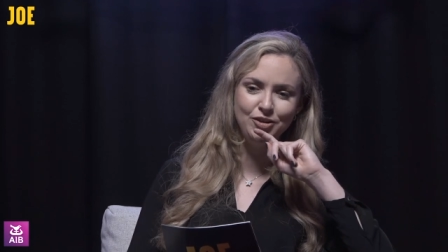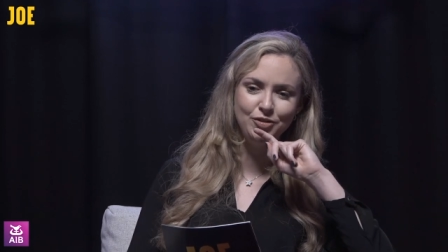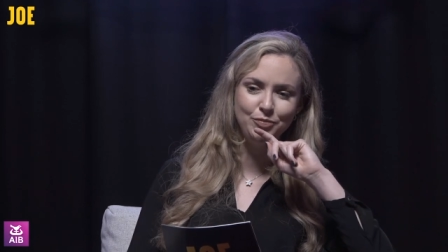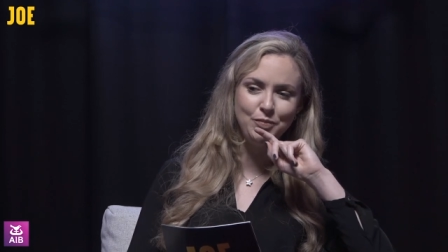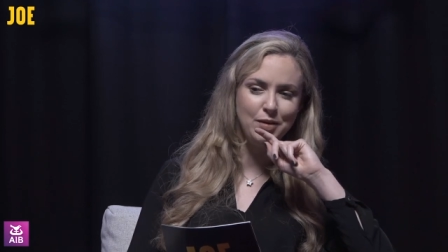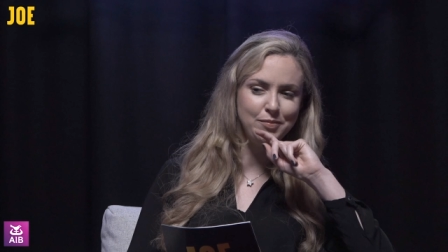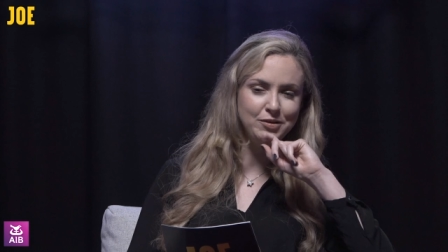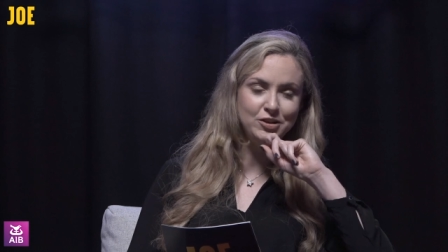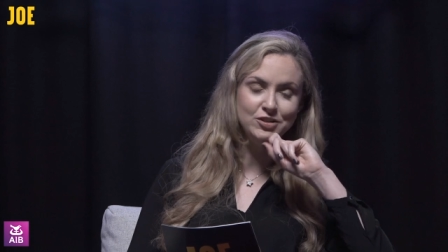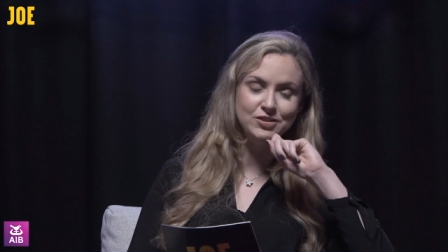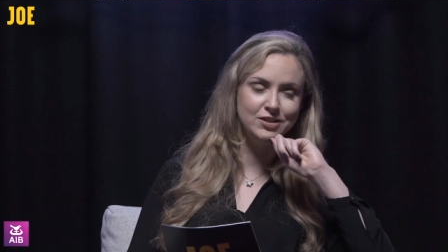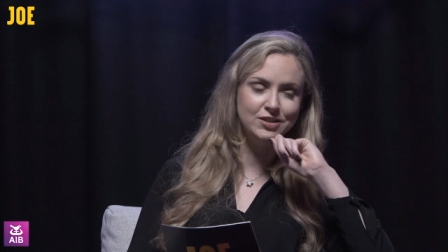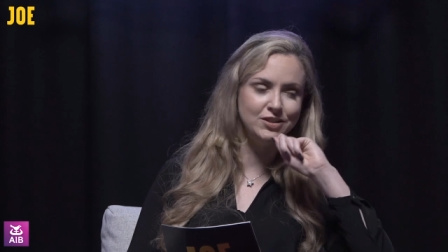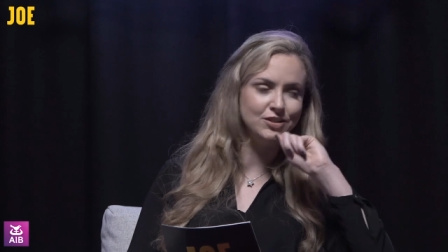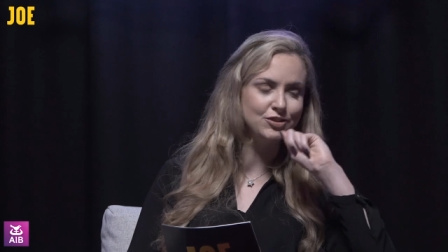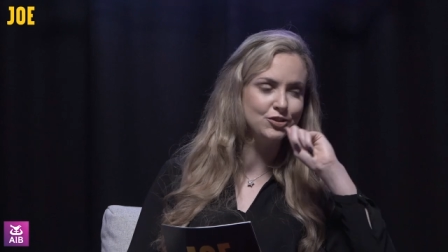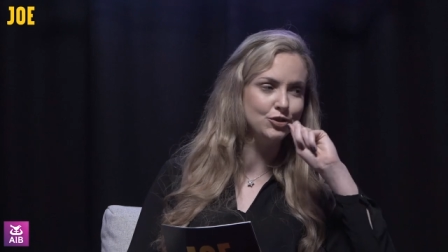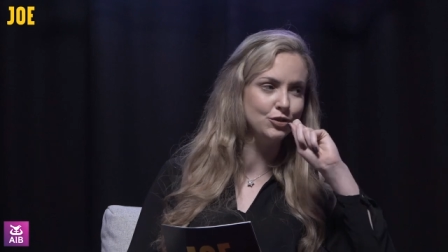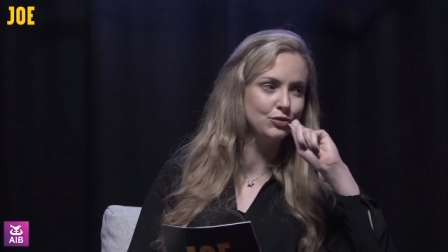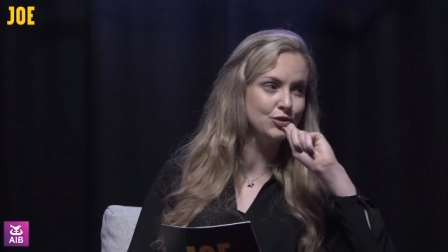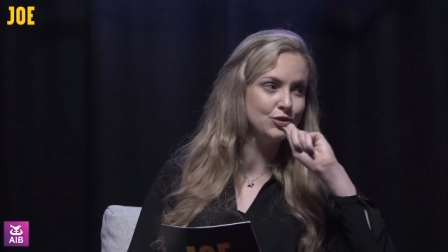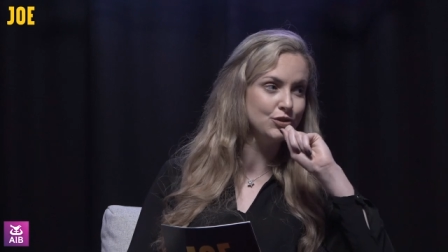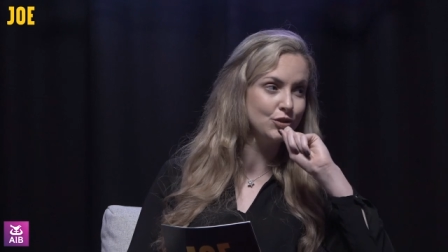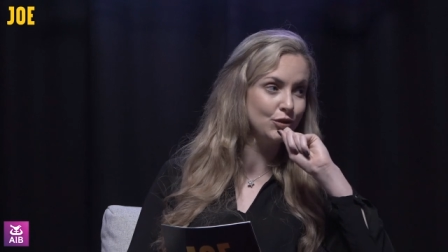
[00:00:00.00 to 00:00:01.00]
maybe you did it
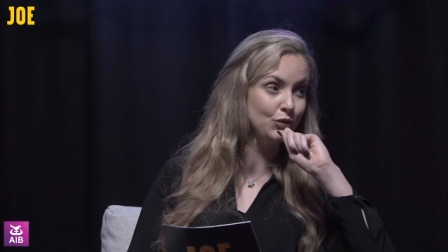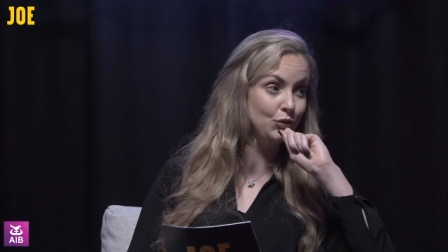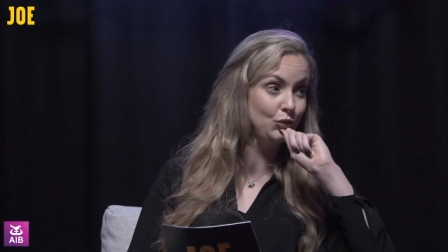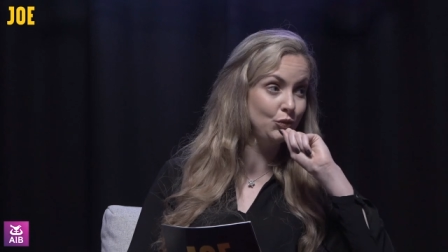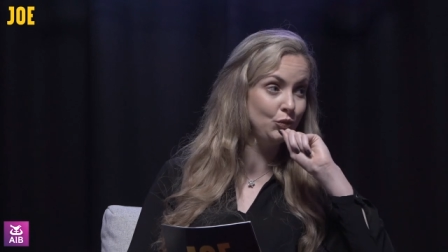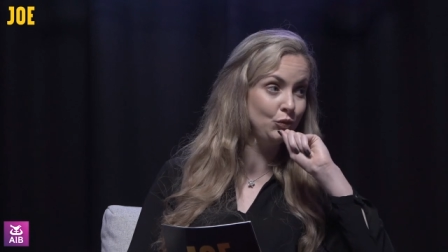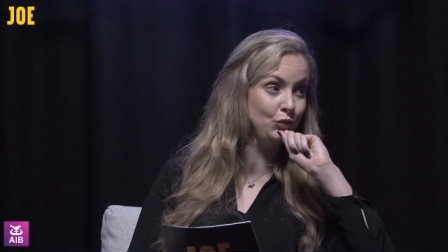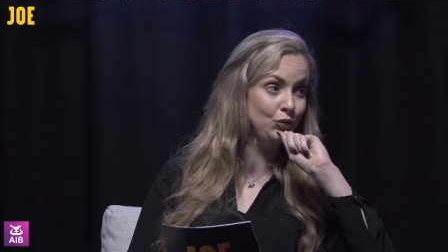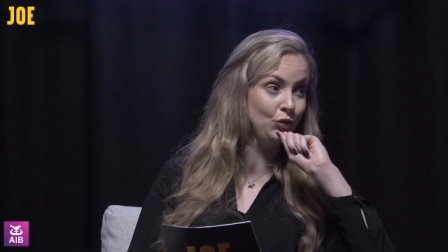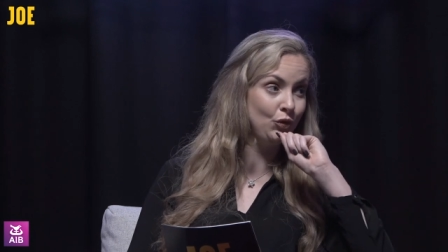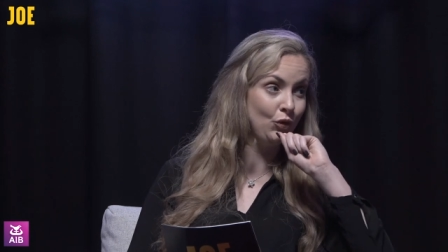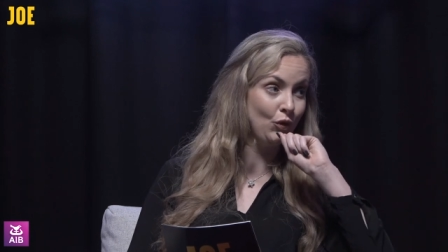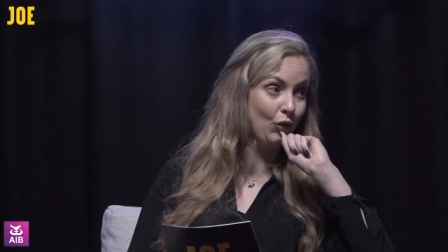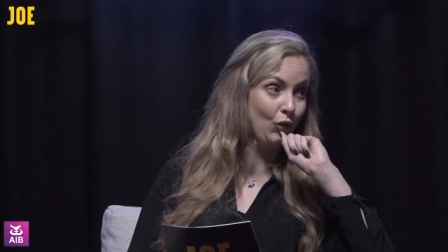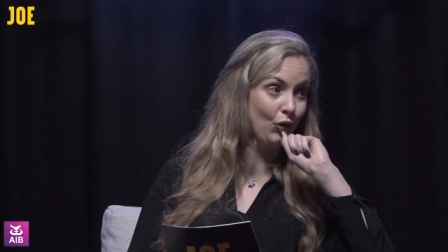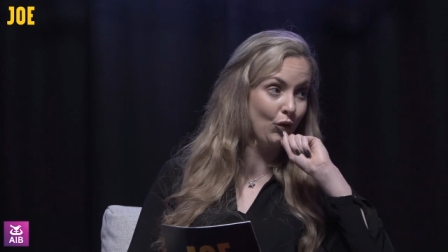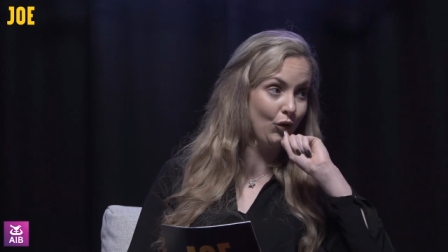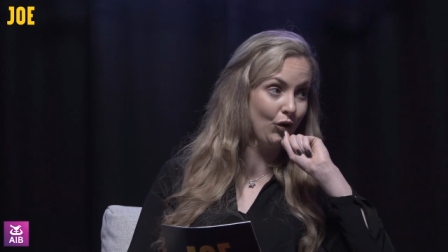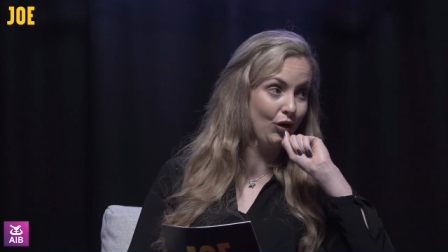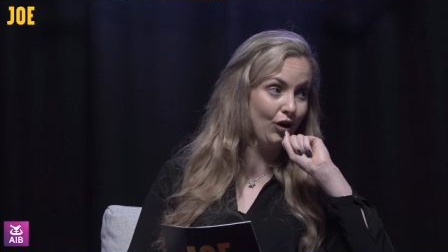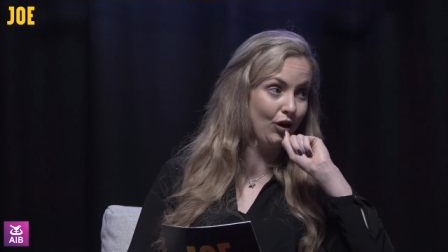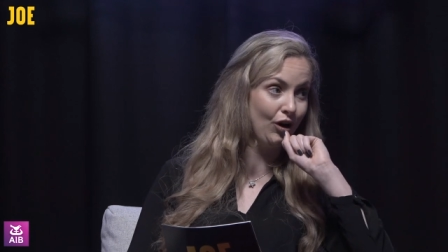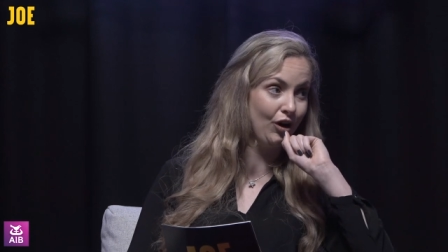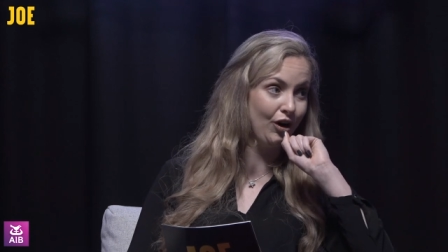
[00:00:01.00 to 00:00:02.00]
too soon,
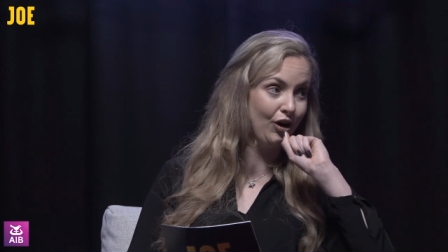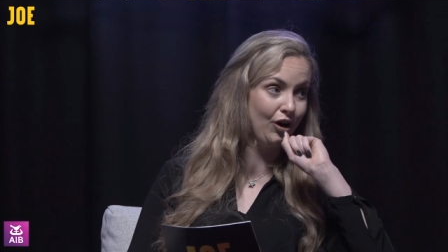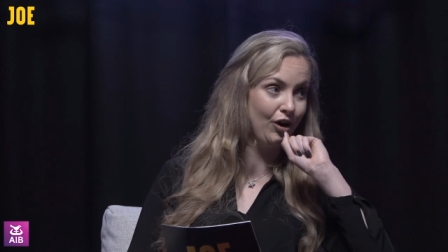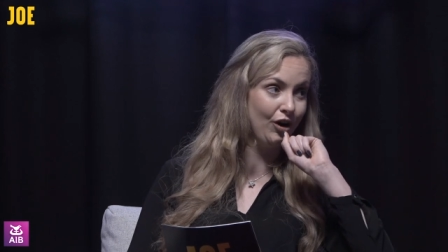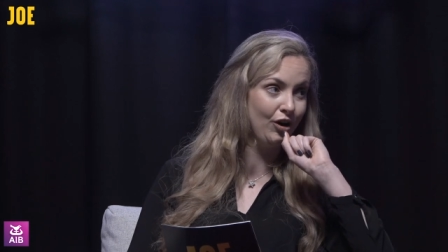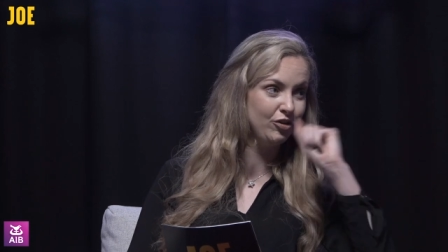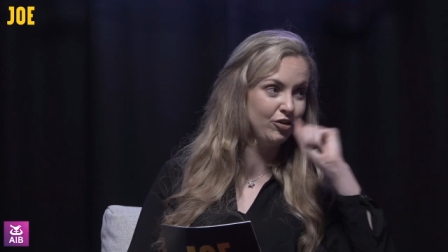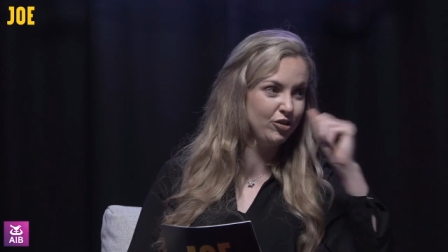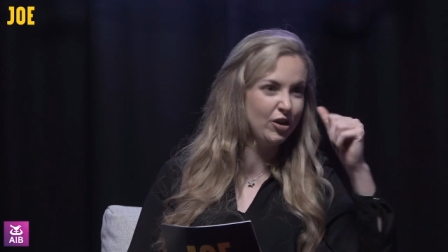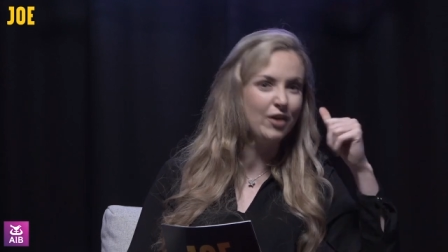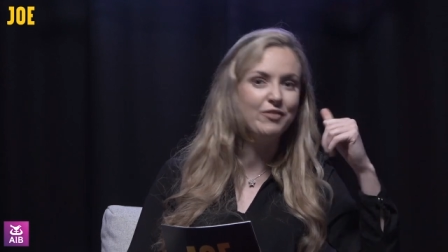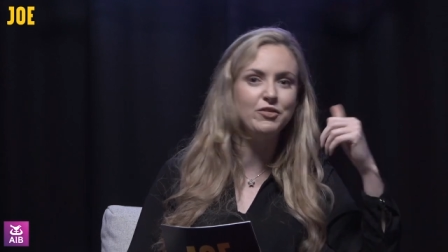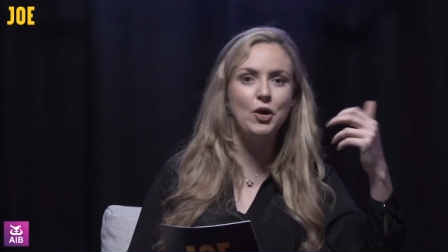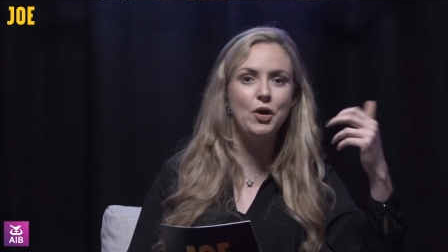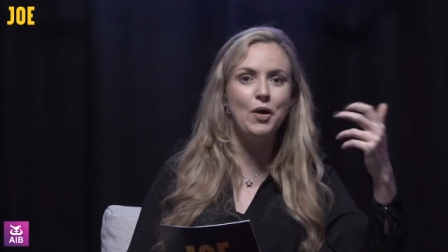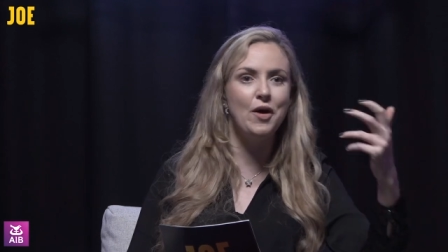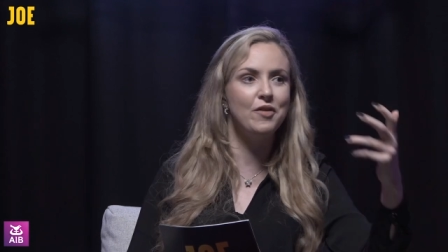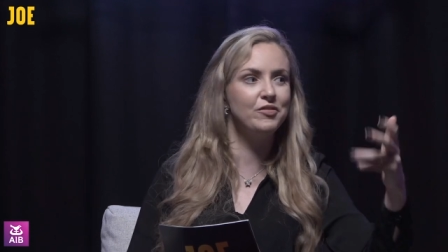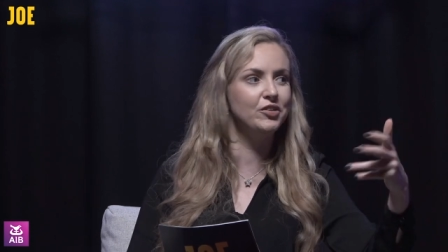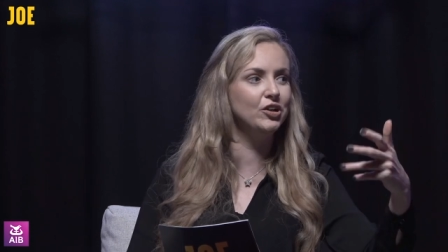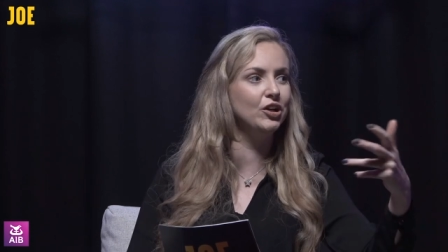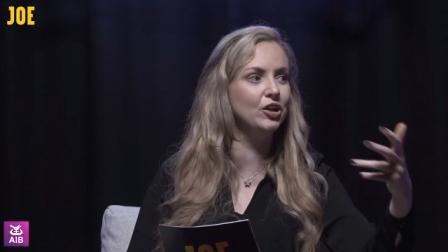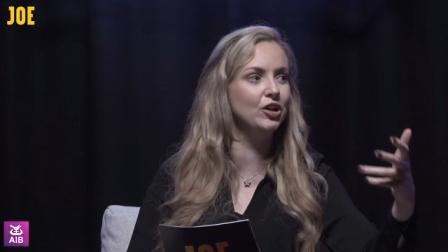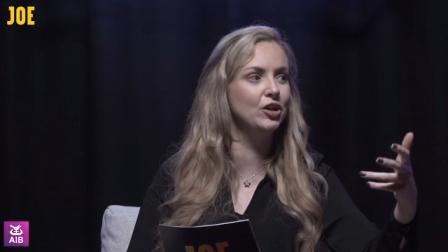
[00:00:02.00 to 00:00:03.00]
or have you
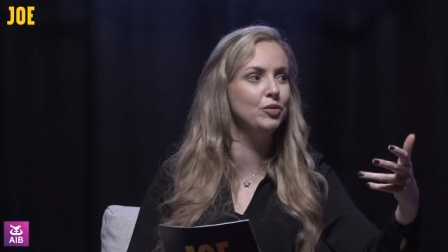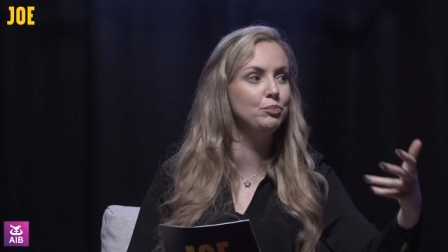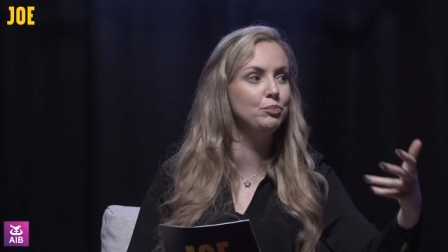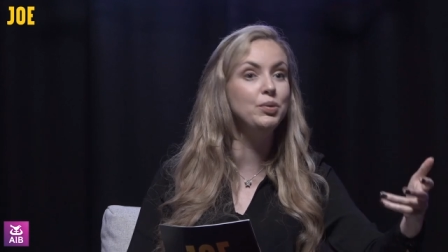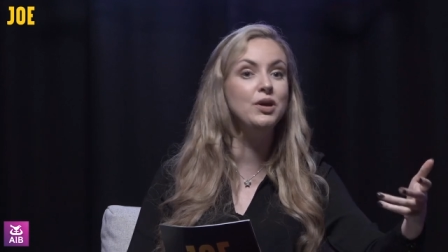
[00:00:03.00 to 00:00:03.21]
ever